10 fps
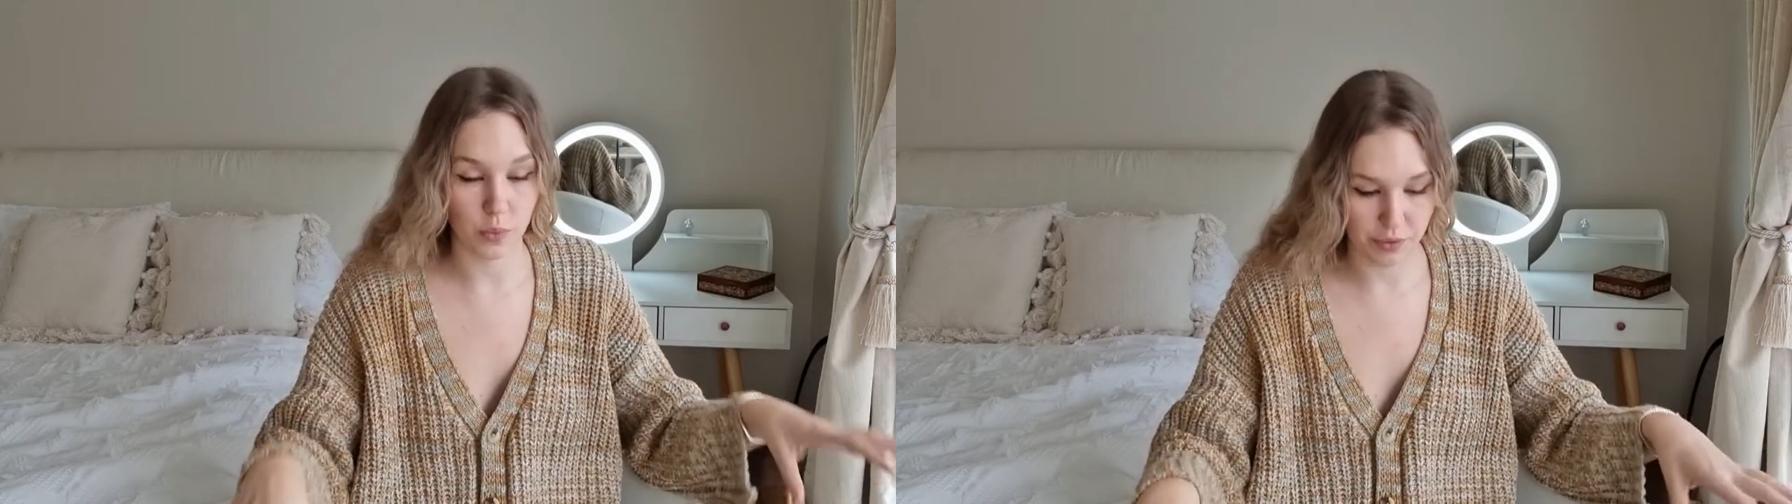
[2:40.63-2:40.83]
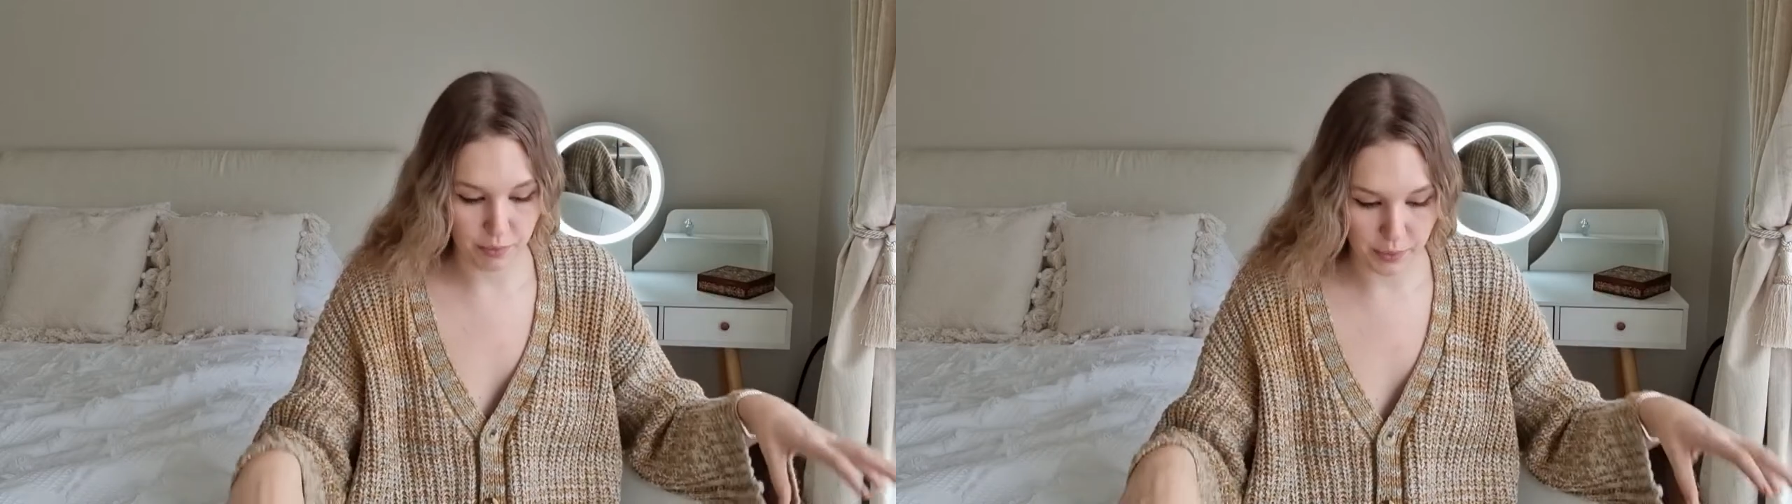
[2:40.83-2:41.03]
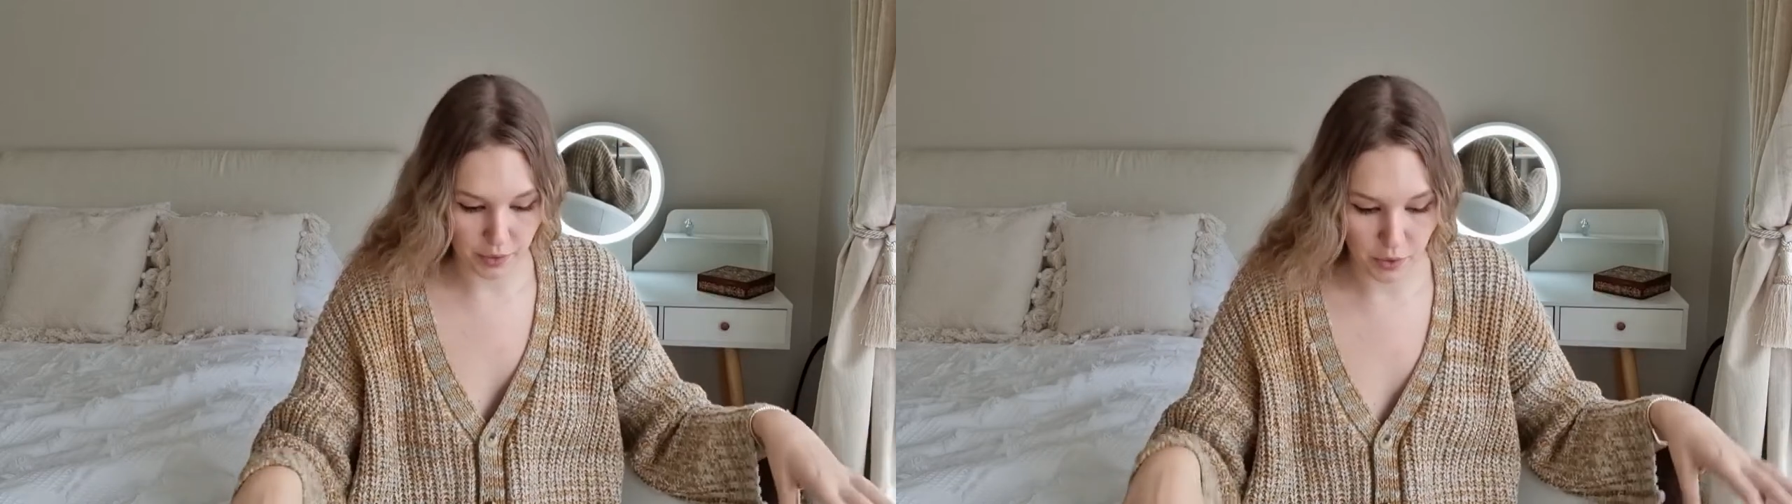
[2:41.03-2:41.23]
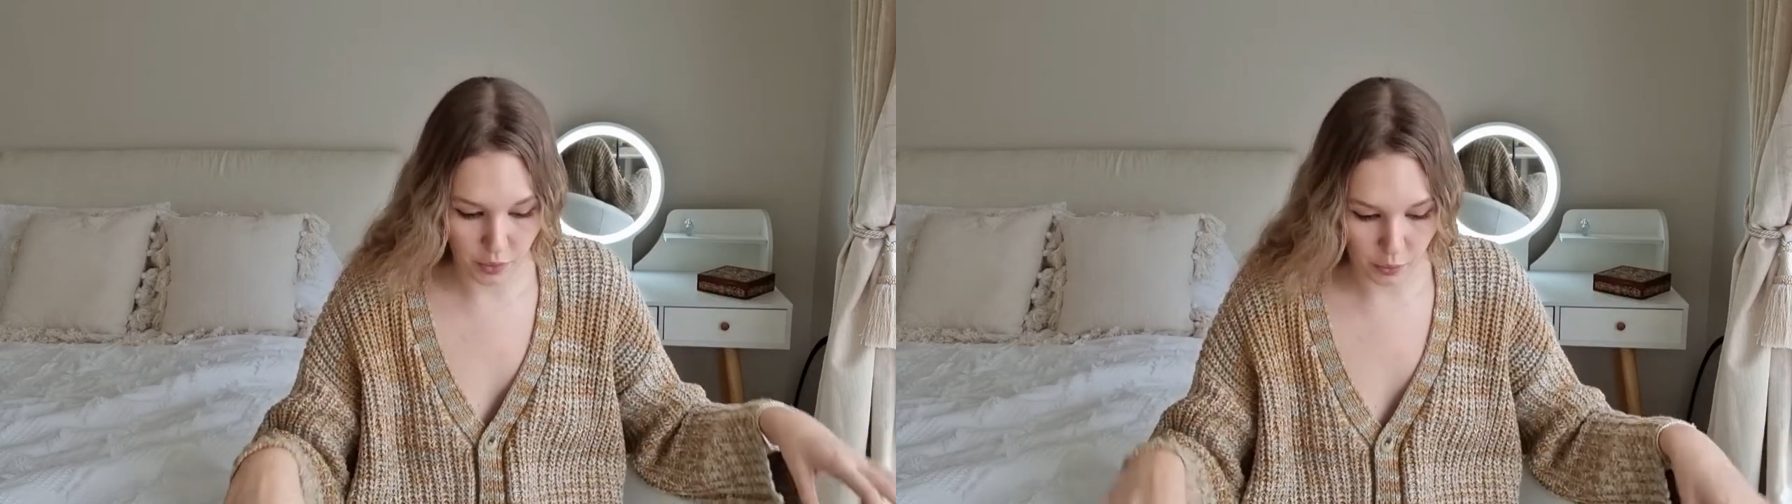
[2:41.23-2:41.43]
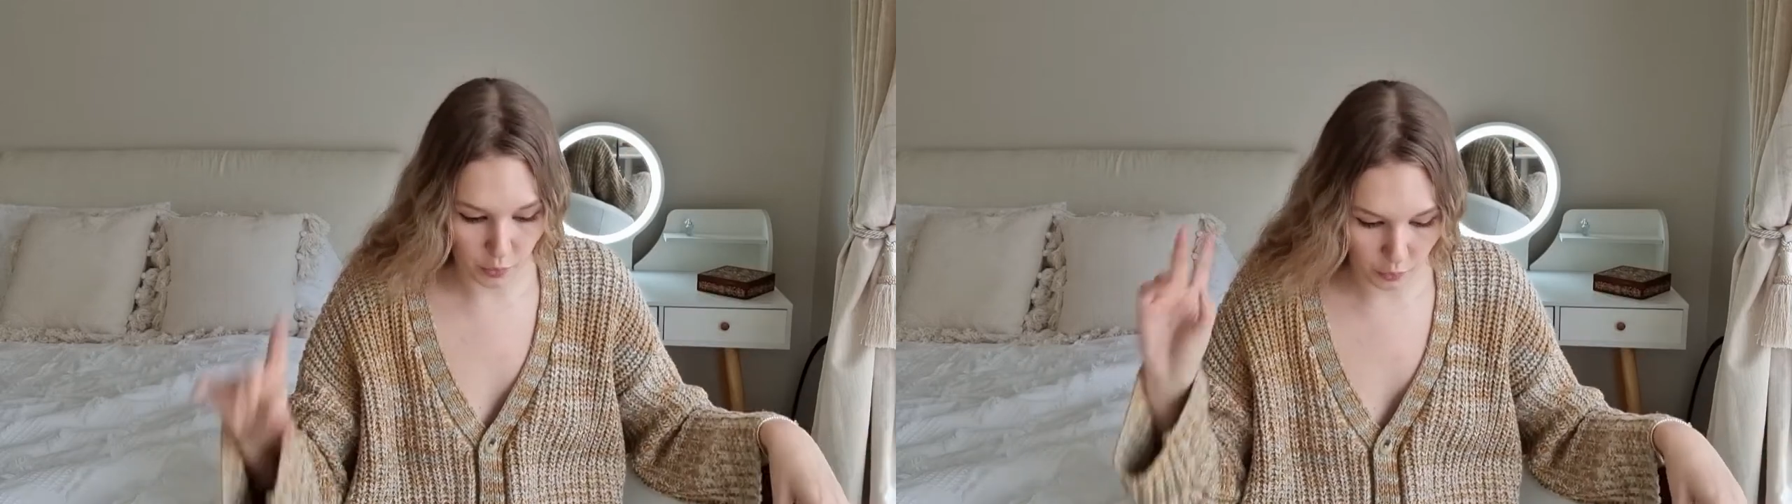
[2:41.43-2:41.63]
we've been
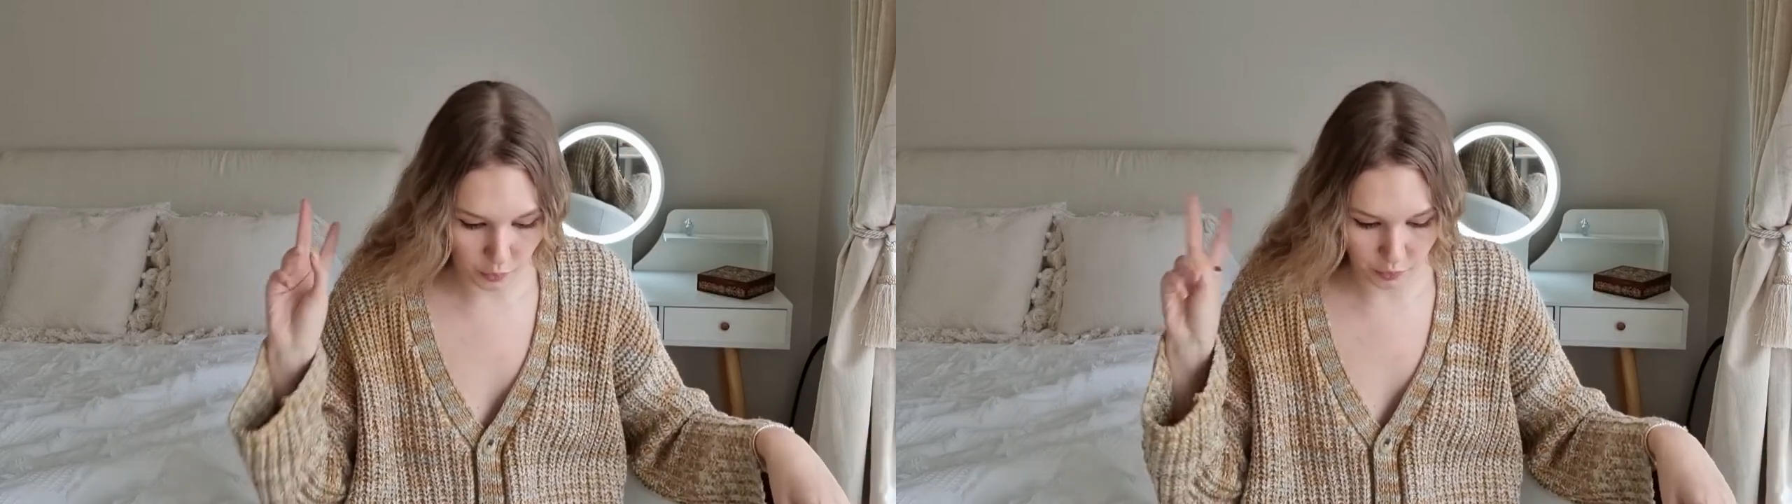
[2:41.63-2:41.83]
through